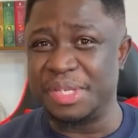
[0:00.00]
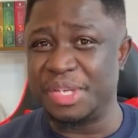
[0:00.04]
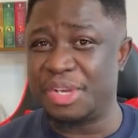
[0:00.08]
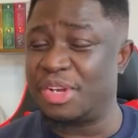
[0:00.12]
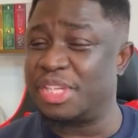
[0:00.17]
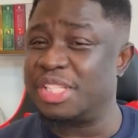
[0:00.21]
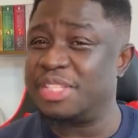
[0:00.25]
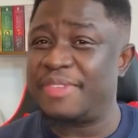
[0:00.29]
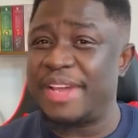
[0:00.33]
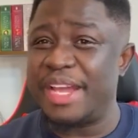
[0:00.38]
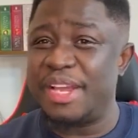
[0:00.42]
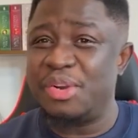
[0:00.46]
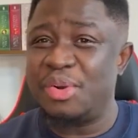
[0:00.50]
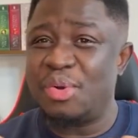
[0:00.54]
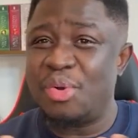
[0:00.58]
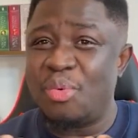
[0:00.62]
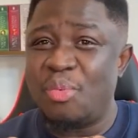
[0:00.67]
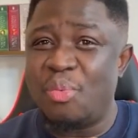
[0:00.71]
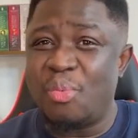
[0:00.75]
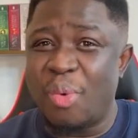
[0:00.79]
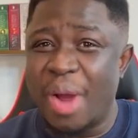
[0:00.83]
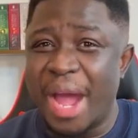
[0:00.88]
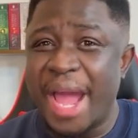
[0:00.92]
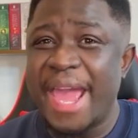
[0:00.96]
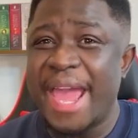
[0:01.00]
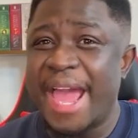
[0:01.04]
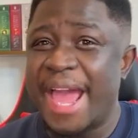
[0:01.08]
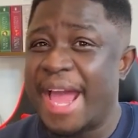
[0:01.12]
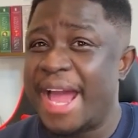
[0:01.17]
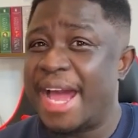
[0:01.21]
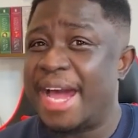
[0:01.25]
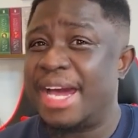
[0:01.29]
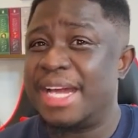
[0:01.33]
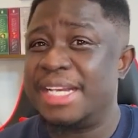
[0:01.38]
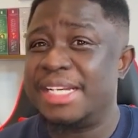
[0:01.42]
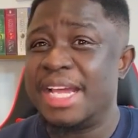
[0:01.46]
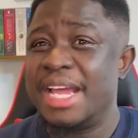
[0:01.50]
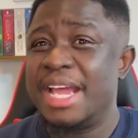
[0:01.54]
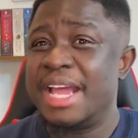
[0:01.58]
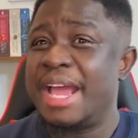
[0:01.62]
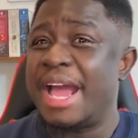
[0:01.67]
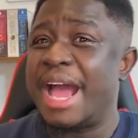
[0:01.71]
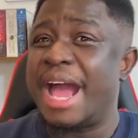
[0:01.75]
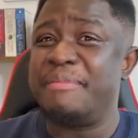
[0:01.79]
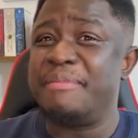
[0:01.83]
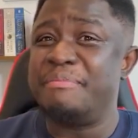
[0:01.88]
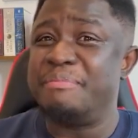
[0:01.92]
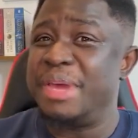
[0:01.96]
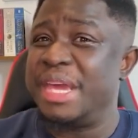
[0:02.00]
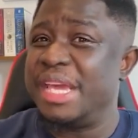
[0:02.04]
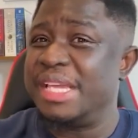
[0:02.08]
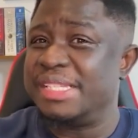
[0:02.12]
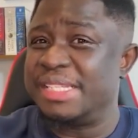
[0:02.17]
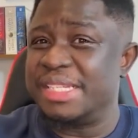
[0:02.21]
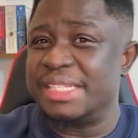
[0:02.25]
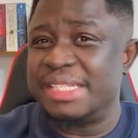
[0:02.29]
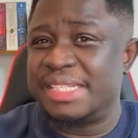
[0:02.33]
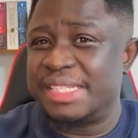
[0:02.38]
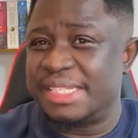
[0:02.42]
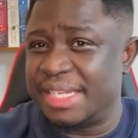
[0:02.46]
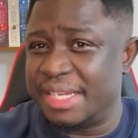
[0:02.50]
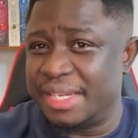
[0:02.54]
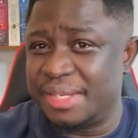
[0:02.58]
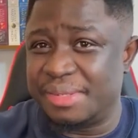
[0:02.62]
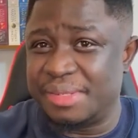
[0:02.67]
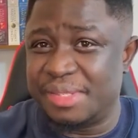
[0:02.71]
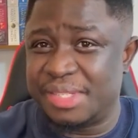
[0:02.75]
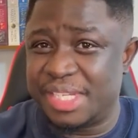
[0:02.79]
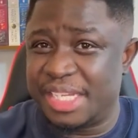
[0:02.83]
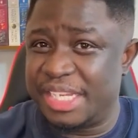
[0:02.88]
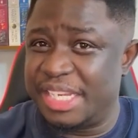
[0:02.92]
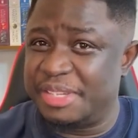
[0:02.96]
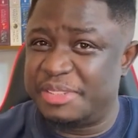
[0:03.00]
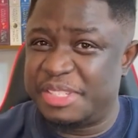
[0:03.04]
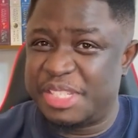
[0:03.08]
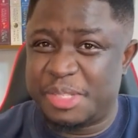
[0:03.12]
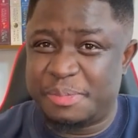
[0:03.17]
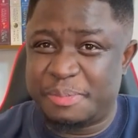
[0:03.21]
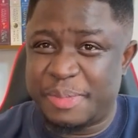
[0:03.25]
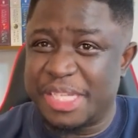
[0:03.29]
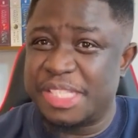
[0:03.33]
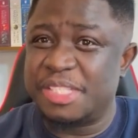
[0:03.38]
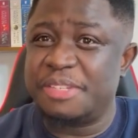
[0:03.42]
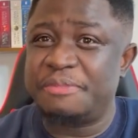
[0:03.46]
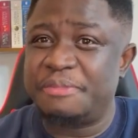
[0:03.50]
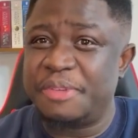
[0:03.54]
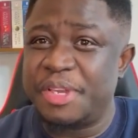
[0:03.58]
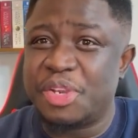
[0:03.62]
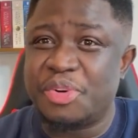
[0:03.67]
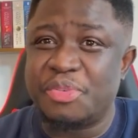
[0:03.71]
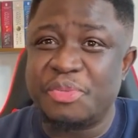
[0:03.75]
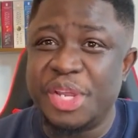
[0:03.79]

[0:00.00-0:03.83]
Because if I know why I had amazing sales in a specific